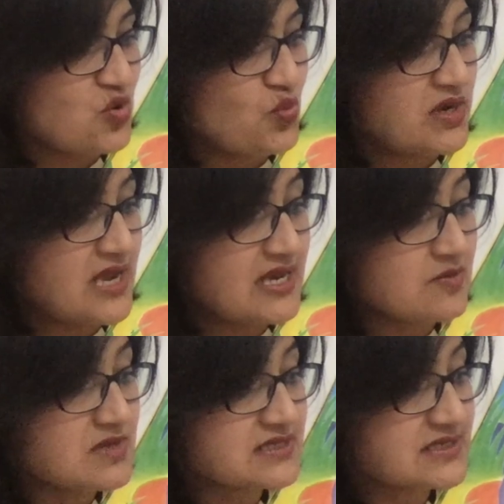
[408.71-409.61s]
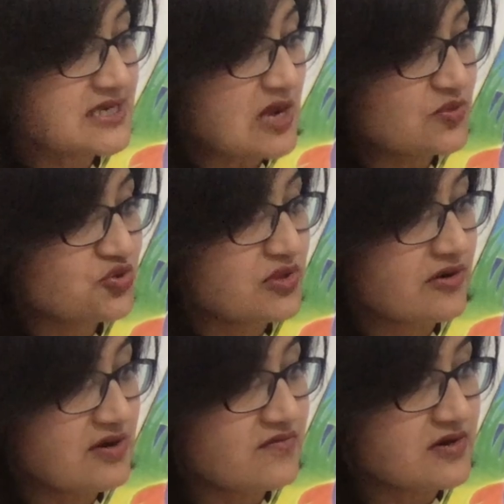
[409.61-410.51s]
When animals come to the
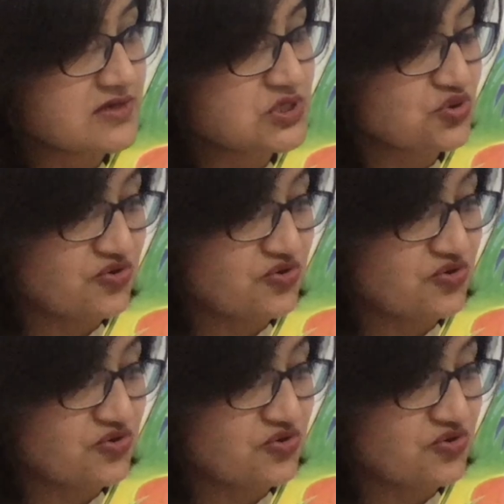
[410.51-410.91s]
river to